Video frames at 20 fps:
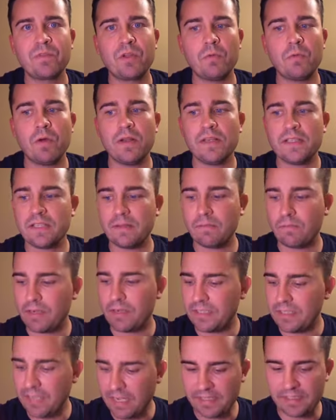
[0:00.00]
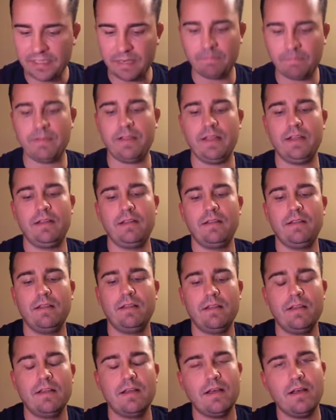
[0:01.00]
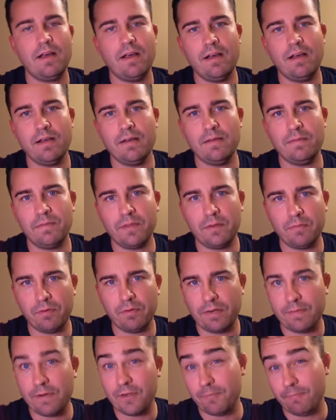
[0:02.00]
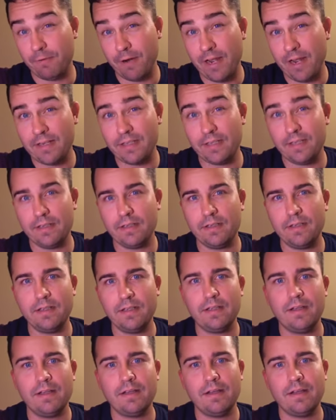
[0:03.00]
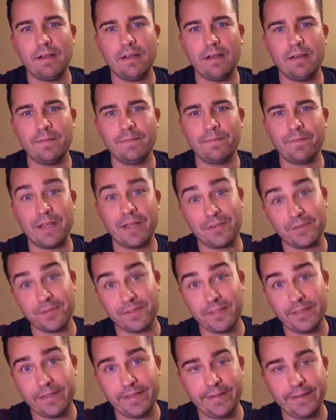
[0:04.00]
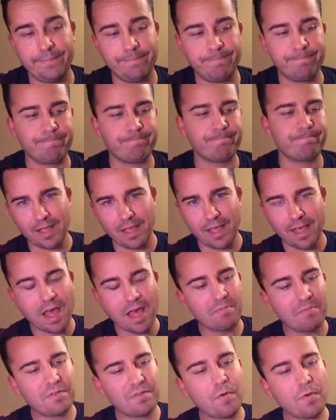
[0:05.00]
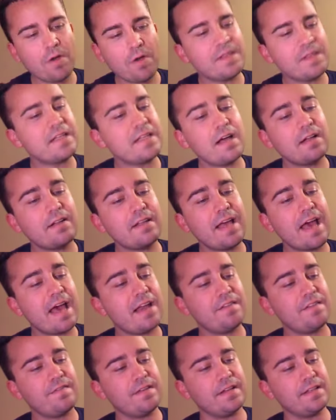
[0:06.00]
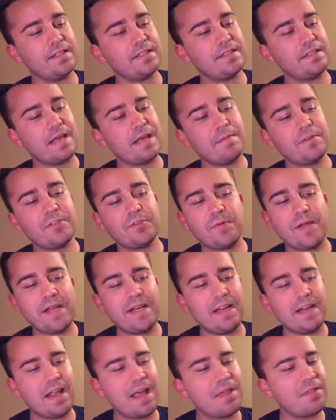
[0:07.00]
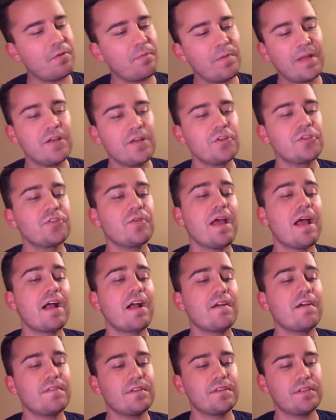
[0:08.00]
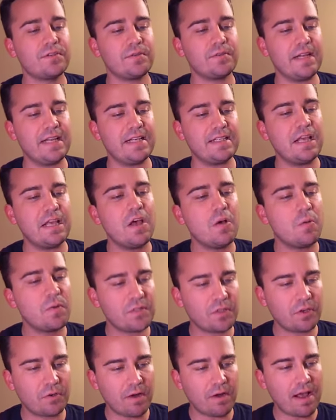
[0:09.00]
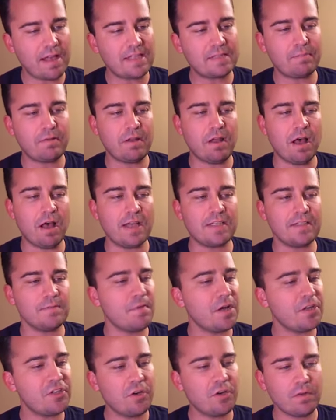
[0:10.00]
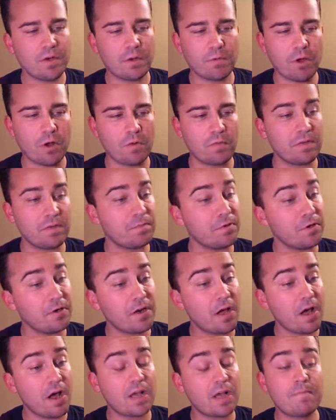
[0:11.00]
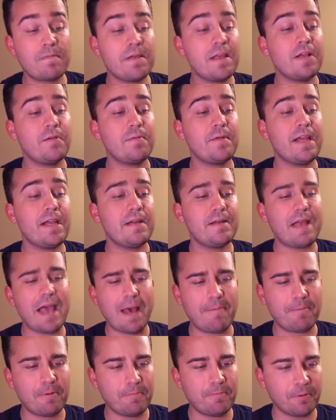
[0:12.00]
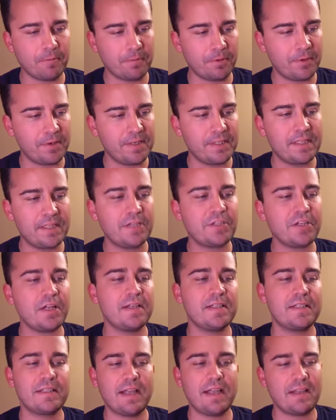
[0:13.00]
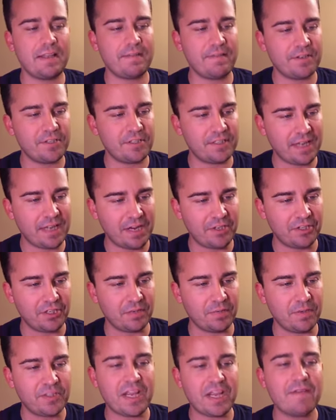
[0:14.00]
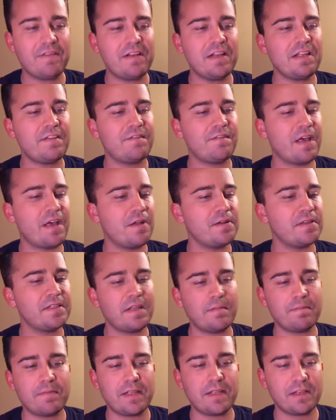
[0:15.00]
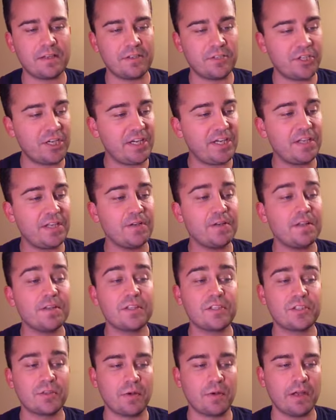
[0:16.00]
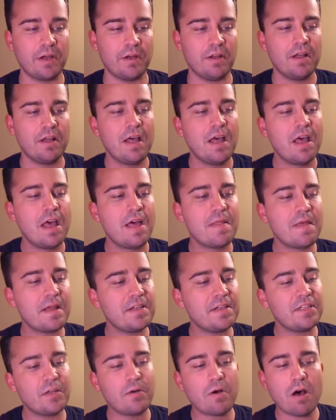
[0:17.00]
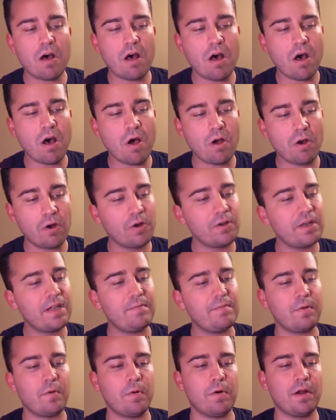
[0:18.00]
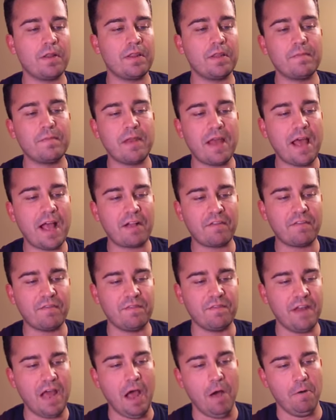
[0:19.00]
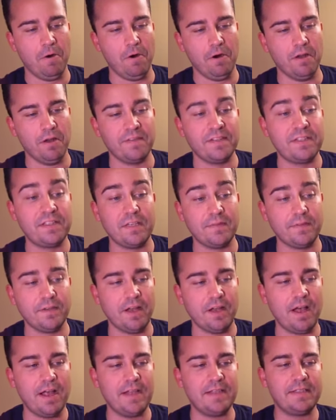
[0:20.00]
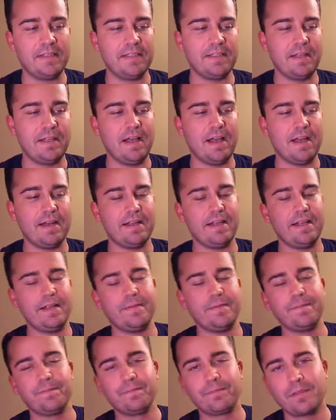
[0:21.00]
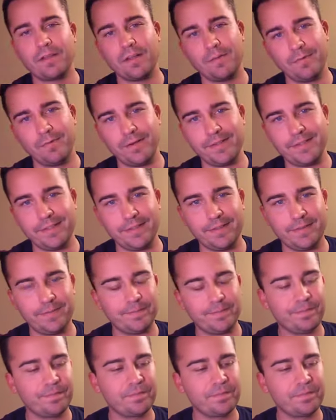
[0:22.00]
Once someone does something, they're pretty much branded, as you'll see. Before this ugly edifice, and between it and the wheel track of the street, was a grass plot, much overgrown with burdock, pigweed, apple peru, and such unsightly vegetation, which evidently found something congenial on the soil that had so early born the black flower of civilized society, a prison.